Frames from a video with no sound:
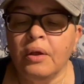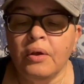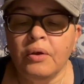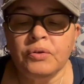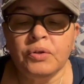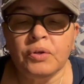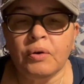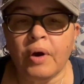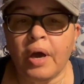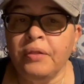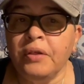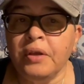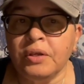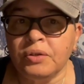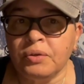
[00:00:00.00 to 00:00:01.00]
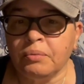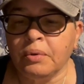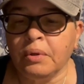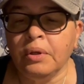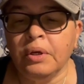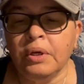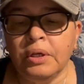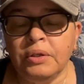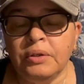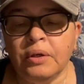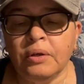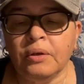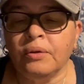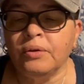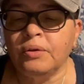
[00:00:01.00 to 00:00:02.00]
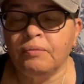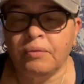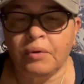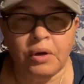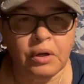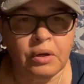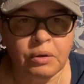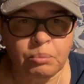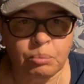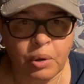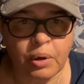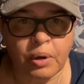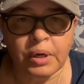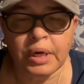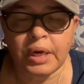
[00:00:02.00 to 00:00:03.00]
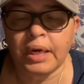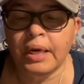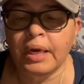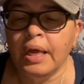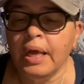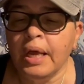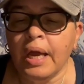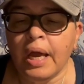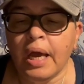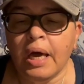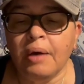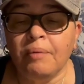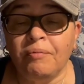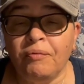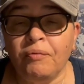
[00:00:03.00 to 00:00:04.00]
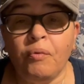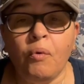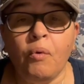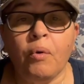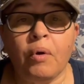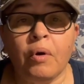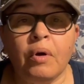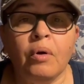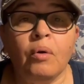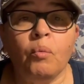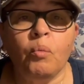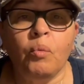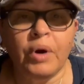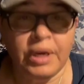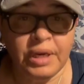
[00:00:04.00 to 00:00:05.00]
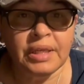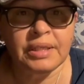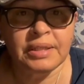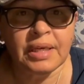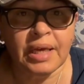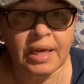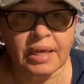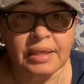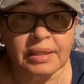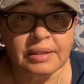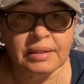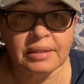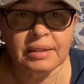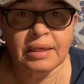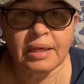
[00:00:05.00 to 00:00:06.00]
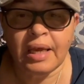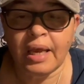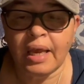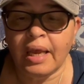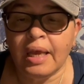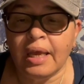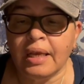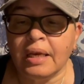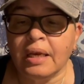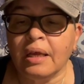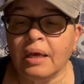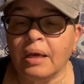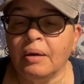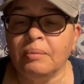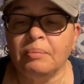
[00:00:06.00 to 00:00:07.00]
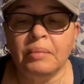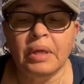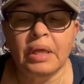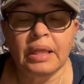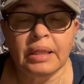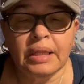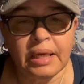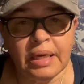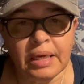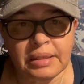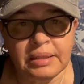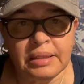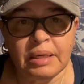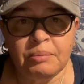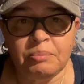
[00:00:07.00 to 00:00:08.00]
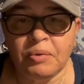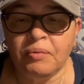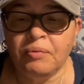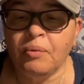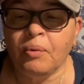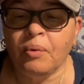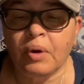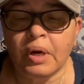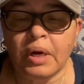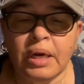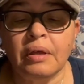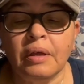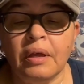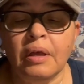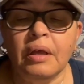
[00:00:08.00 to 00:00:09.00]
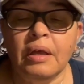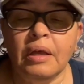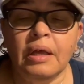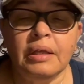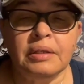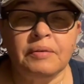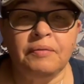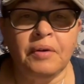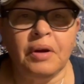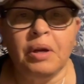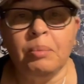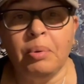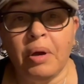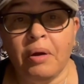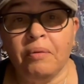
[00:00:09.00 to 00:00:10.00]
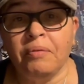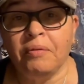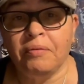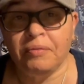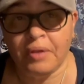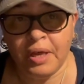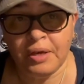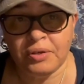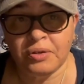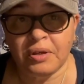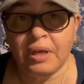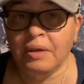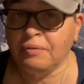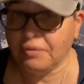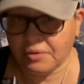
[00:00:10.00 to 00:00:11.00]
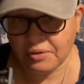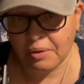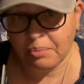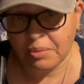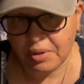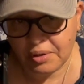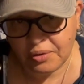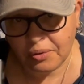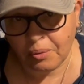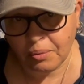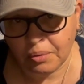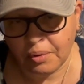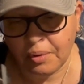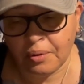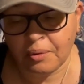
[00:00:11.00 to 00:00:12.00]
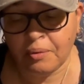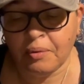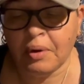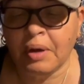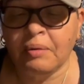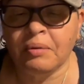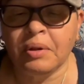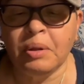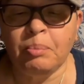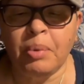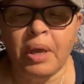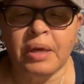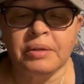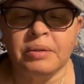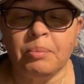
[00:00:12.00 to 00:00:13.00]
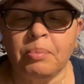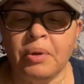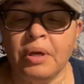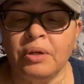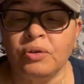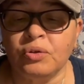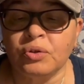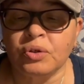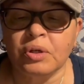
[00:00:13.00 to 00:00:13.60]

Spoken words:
So I think it's a really good deal. It's a very good bargain for what it does. And like I said before, it's a very powerful flashlight for something so little. It really packs a punch.